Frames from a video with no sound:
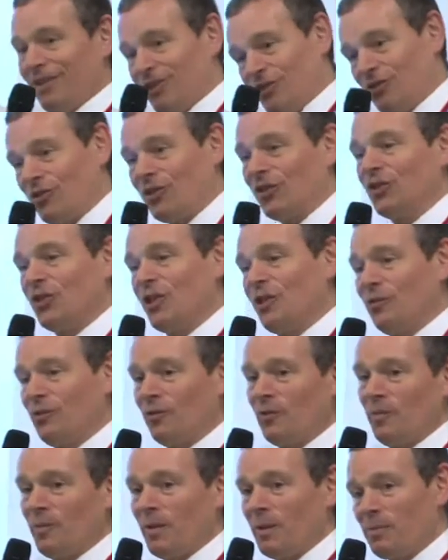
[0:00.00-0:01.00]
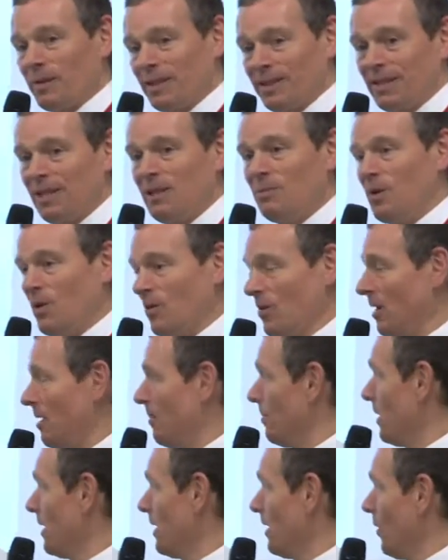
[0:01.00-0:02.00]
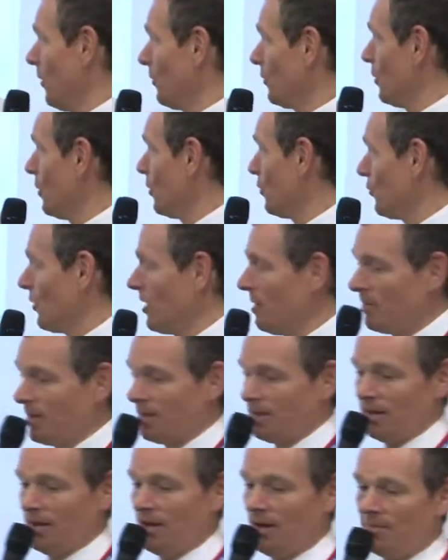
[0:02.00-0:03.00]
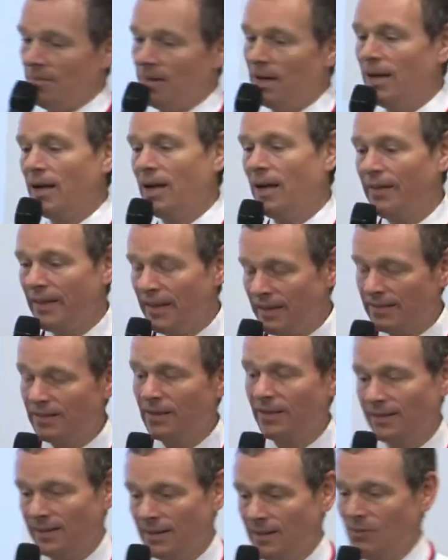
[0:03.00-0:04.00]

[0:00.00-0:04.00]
crossed over from the placebo arm onto the treatment arm, and there does